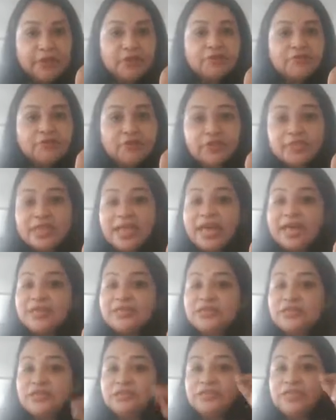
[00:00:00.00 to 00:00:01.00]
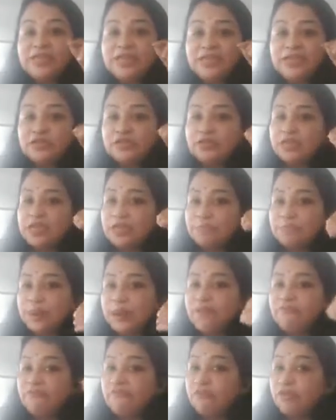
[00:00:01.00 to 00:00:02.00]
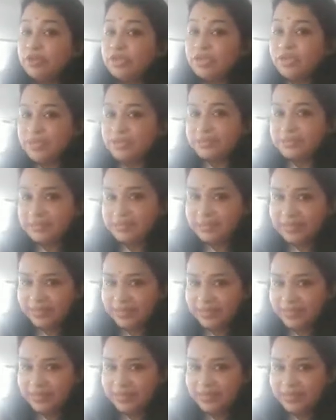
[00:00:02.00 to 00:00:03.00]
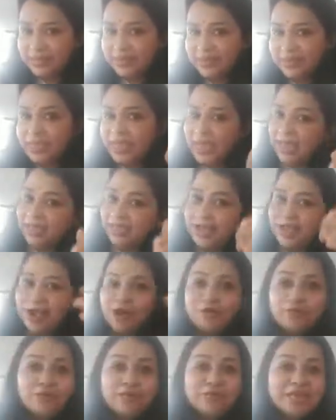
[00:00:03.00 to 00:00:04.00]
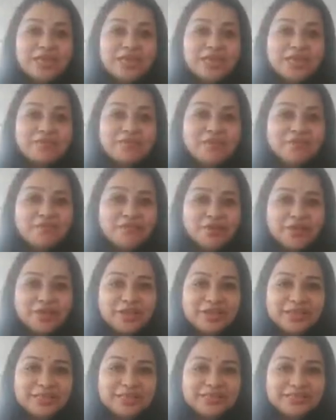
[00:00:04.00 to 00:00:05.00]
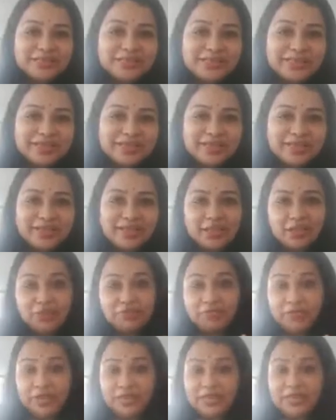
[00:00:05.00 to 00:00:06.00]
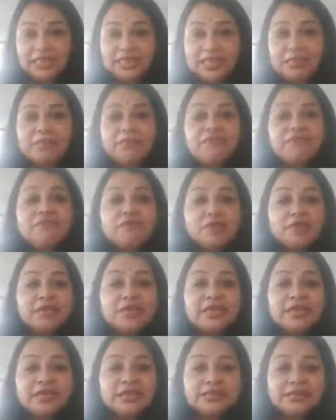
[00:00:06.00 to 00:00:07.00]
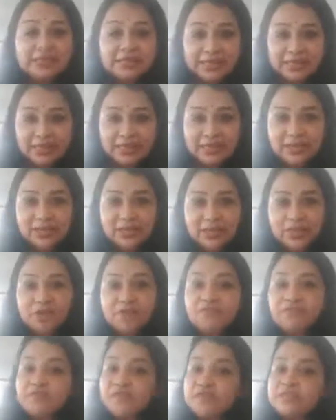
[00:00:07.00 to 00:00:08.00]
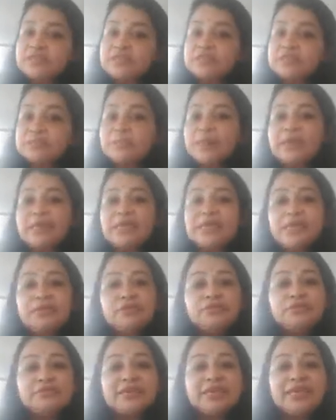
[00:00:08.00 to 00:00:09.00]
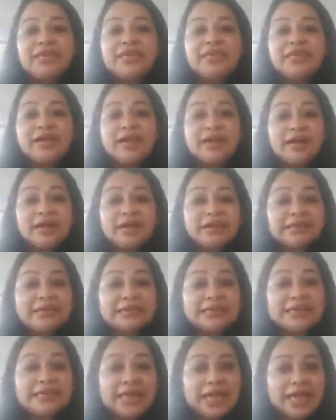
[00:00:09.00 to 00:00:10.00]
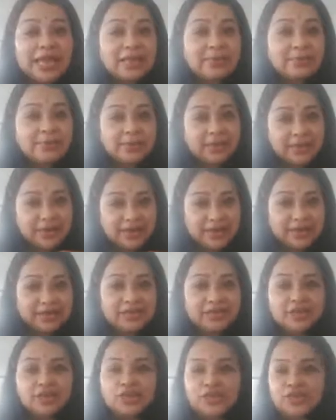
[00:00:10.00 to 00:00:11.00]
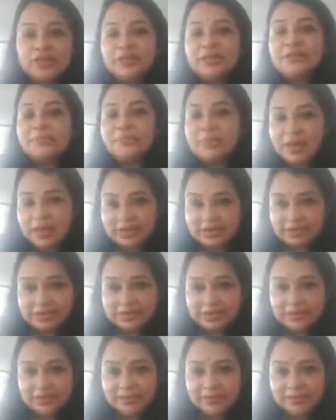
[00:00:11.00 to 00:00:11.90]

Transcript: For that, we need to keep our follicles clean. And how do we keep the follicles clean? We can keep the follicles clean first by using a scalp conditioning mask.